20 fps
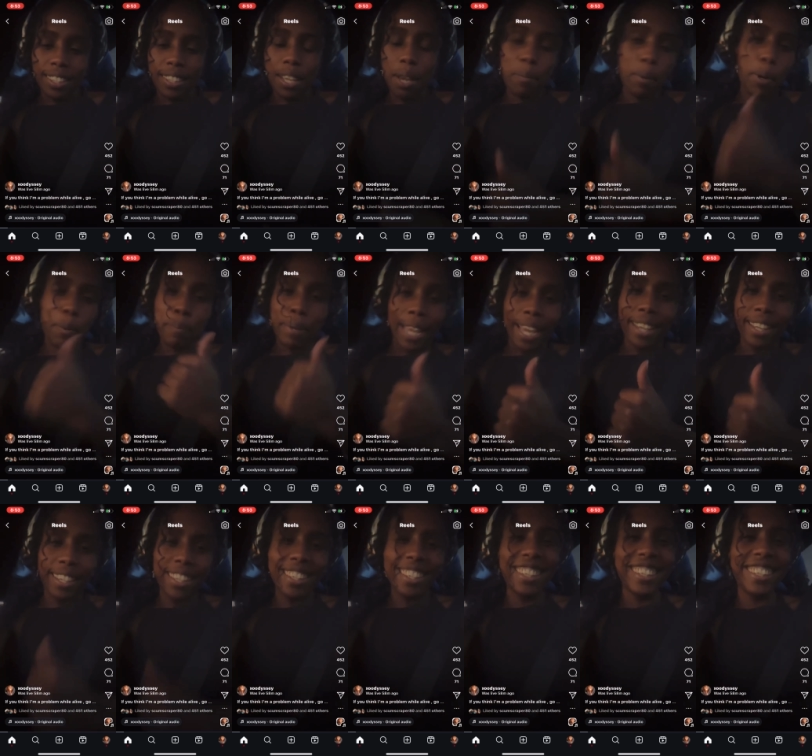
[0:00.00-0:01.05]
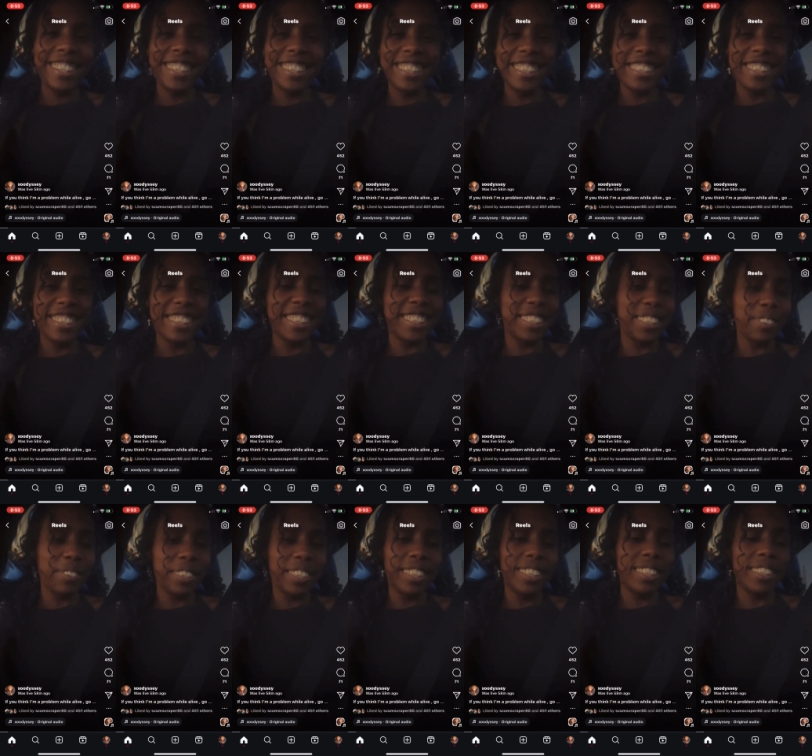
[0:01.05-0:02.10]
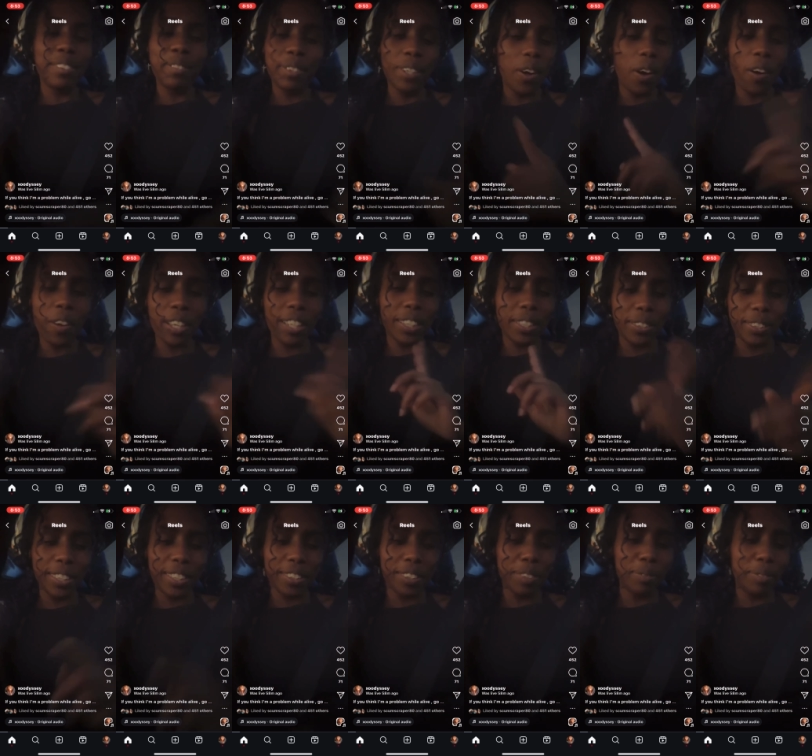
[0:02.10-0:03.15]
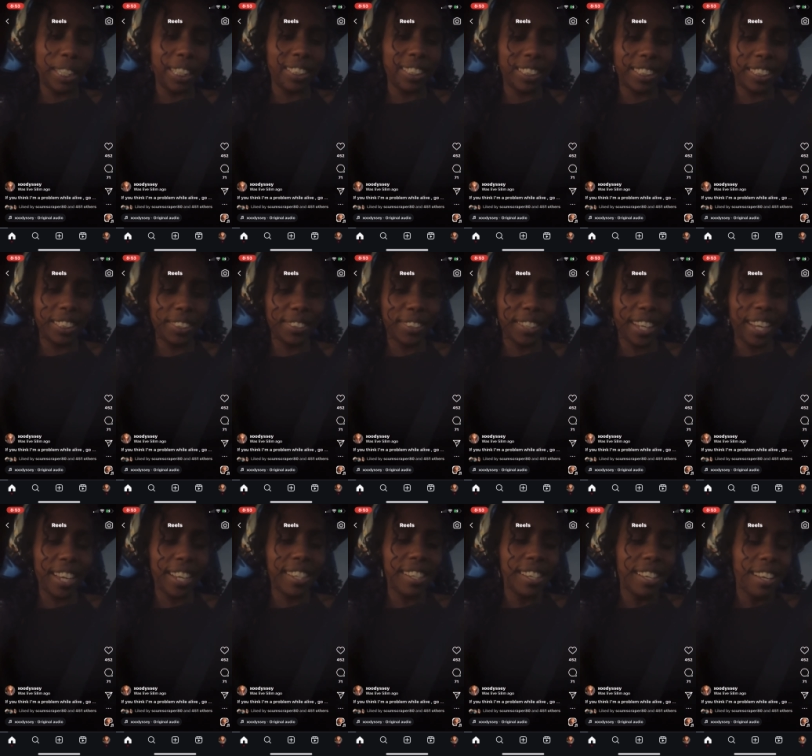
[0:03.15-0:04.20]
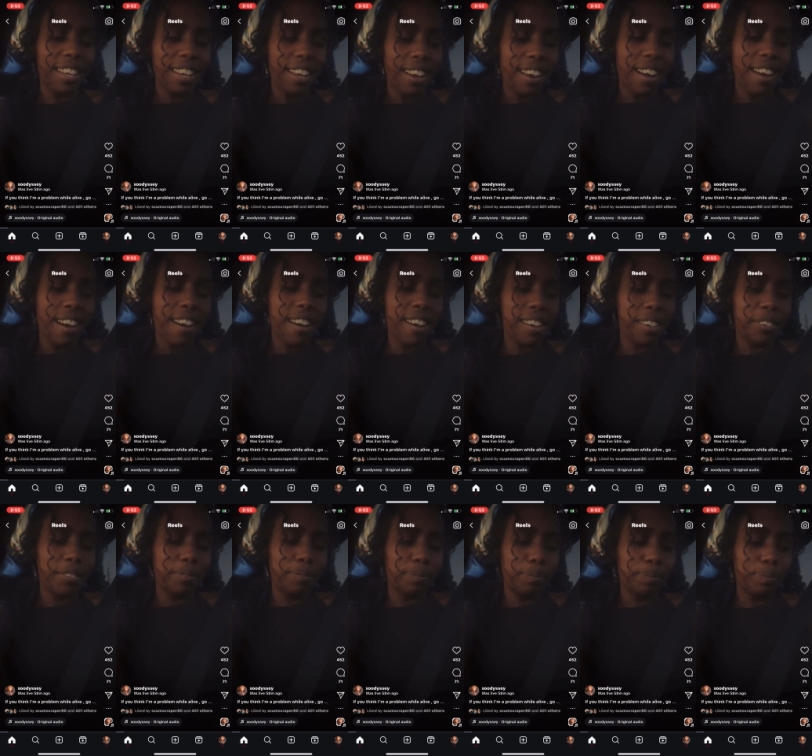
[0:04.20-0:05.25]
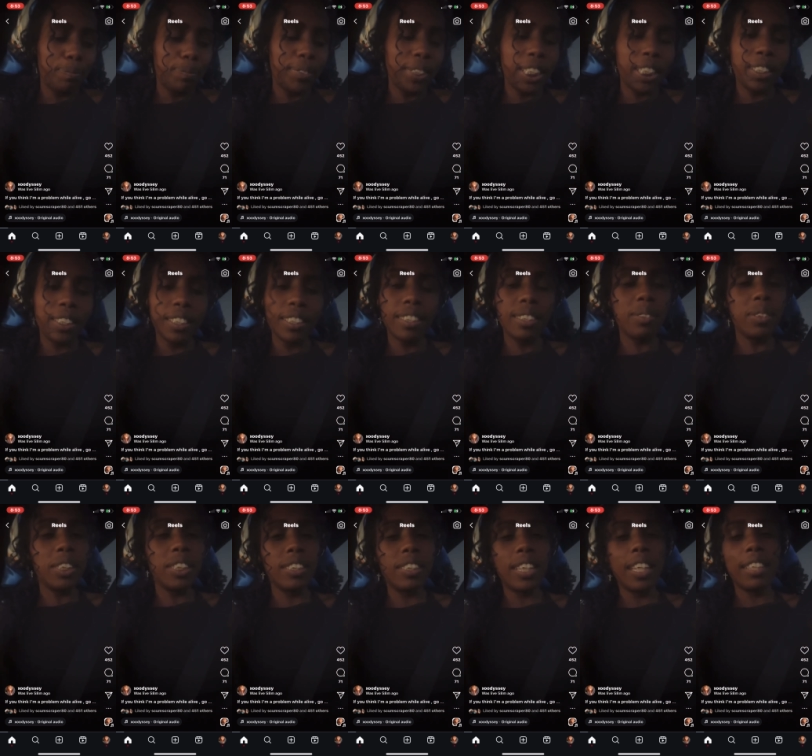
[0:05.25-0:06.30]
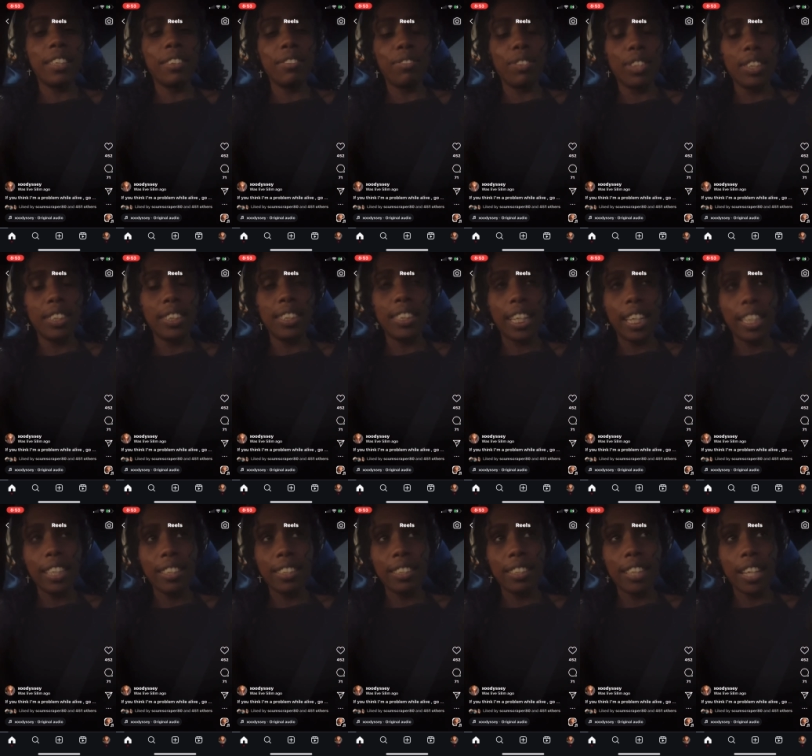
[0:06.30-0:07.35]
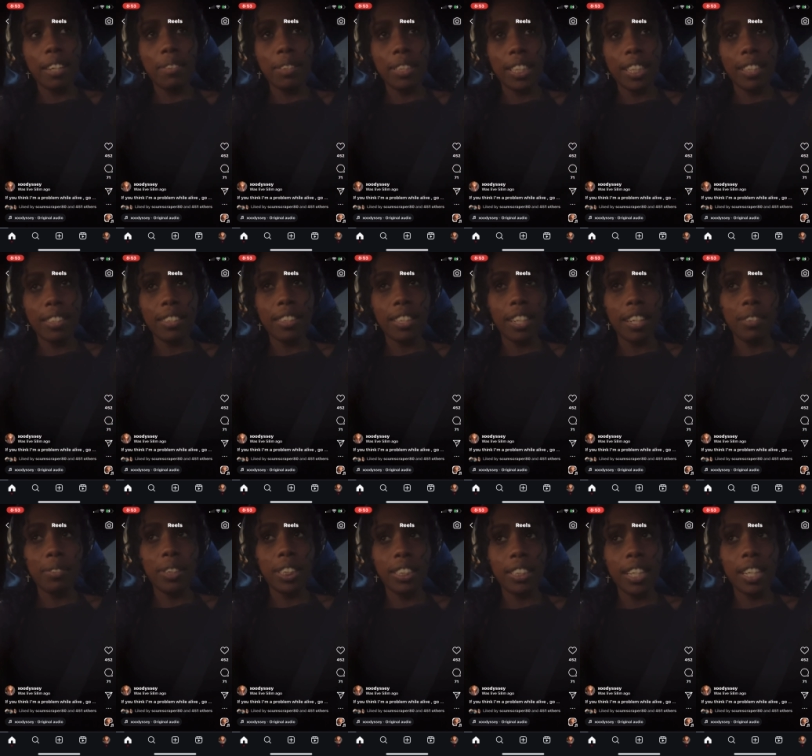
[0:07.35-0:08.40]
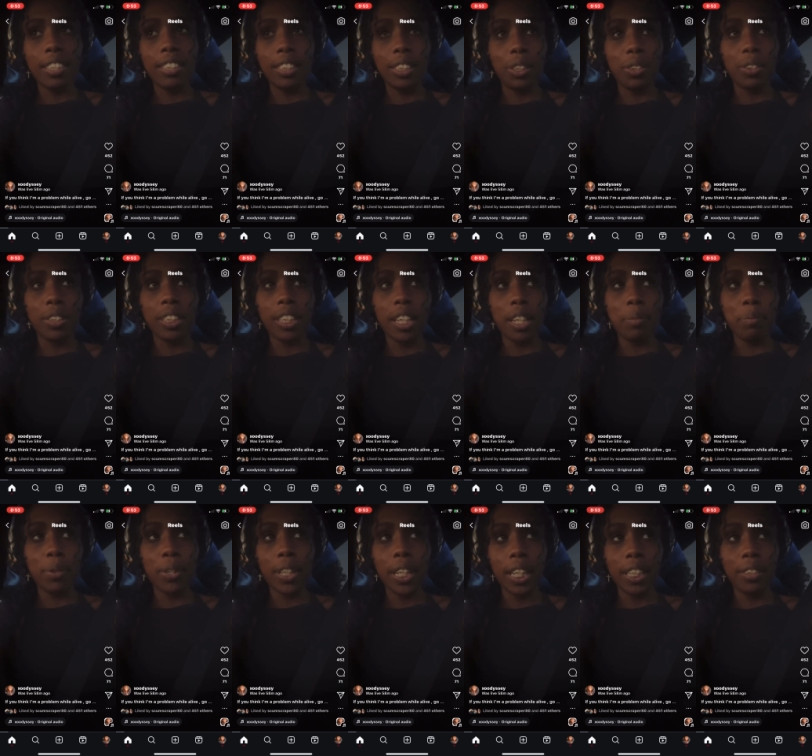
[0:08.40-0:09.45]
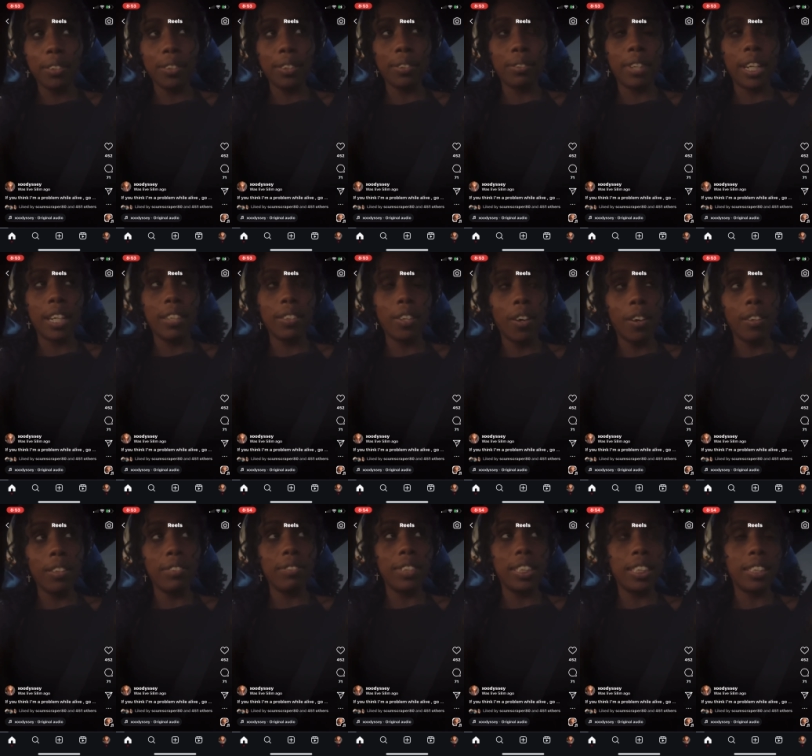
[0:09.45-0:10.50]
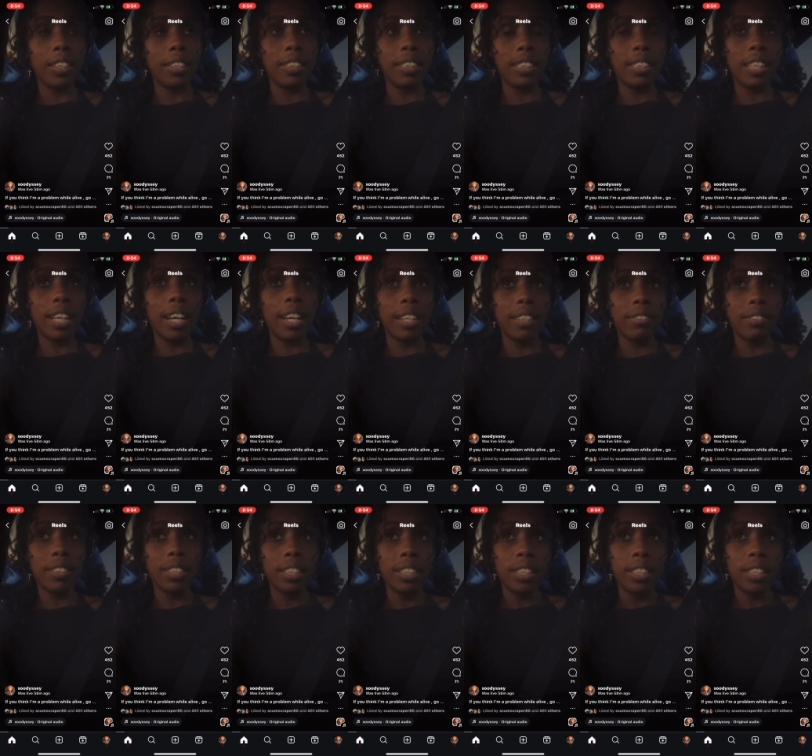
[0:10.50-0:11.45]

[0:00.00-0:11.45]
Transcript: come on back, because we all can agree on the message, okay? Dear Jesus, we just thank you for this day and this time together. God, we just ask that you encamp your angels around all of us on this live.